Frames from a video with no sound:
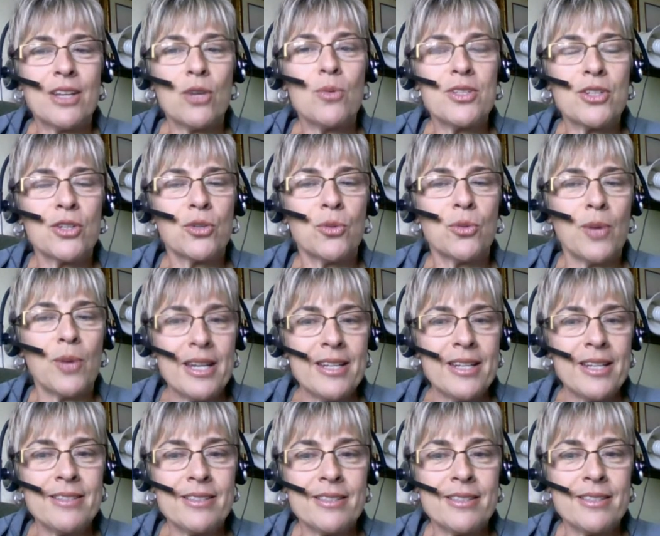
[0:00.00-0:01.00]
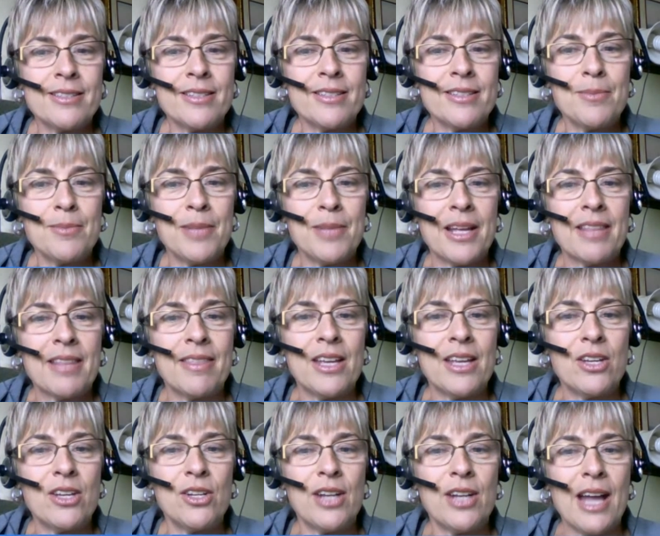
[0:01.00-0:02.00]
was a grading system, like they
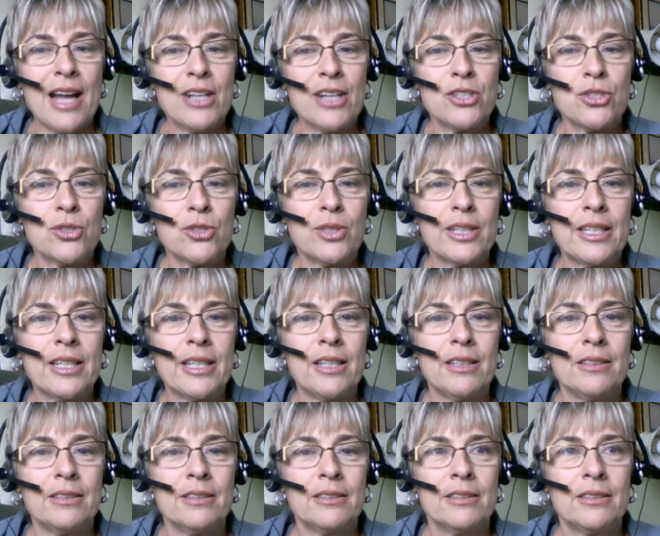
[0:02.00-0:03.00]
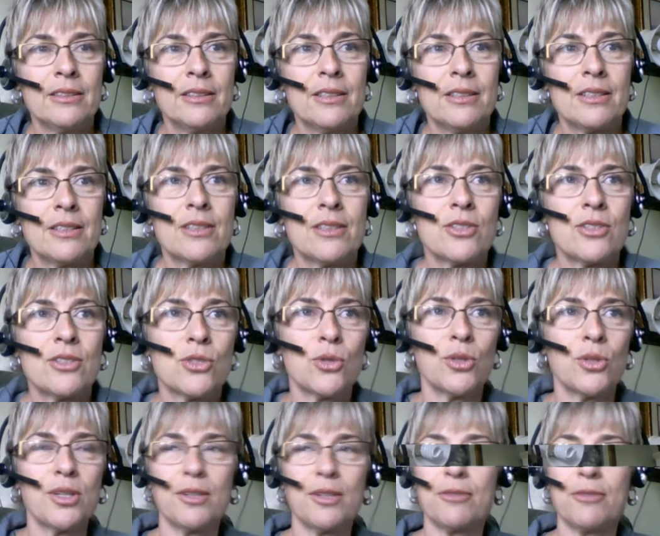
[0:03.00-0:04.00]
could actually
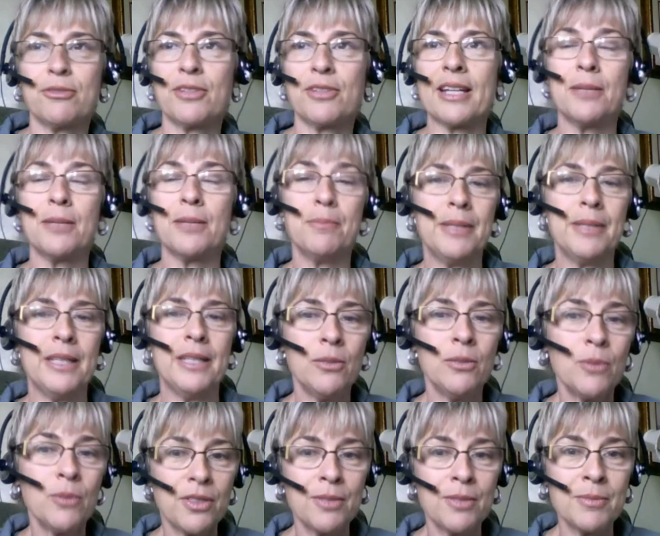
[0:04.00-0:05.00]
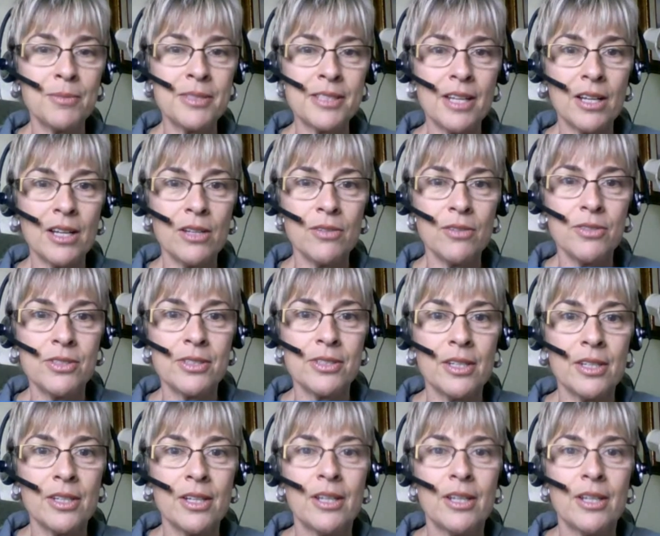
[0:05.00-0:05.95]
sort of like compete with themselves.